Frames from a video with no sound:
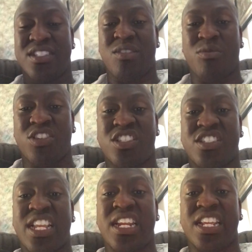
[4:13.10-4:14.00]
They were just
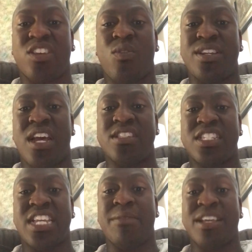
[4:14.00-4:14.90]
steadily going down the
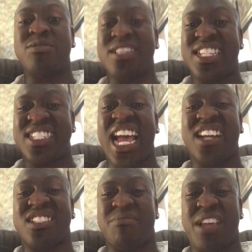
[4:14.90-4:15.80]
table. That's why they
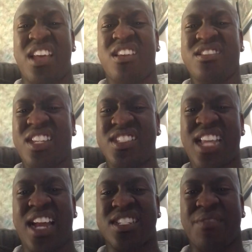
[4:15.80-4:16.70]
sacked him. Yeah, they
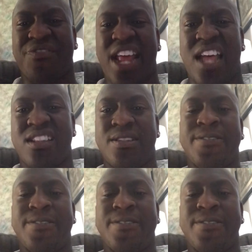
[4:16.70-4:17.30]
sacked him for that.